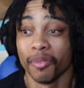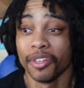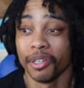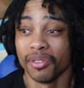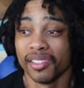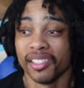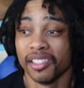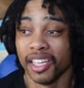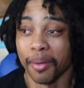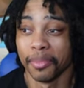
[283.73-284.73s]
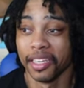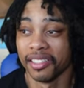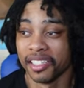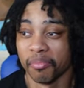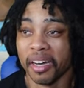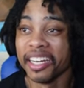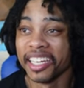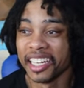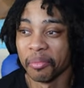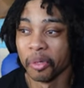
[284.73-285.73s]
No one used these dumb things as
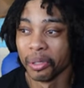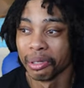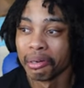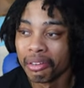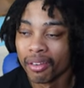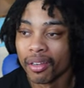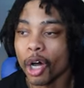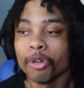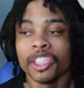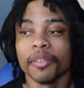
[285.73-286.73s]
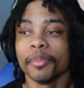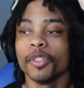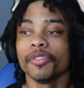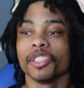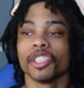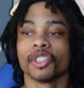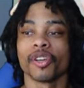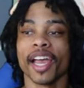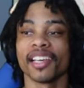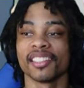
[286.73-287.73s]
money anymore. The ocean moved to the
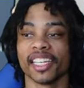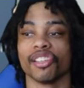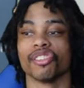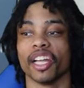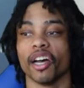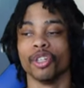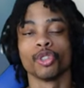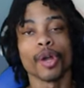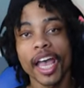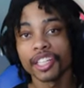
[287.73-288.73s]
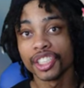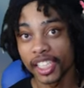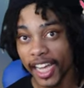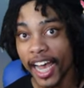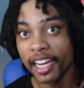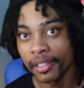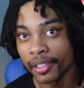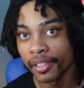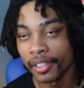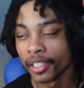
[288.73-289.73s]
trash standard now. Trash, you got
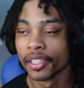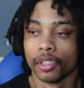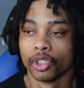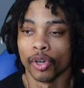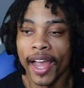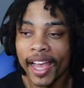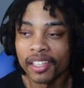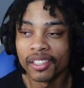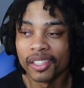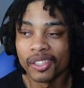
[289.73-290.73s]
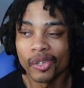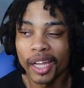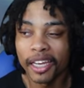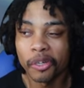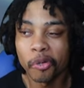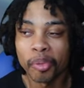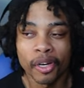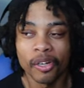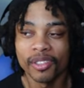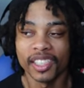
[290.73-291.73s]
it? Trash? So like no
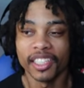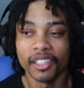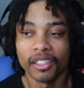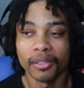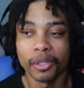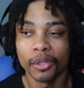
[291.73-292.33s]
pearls either?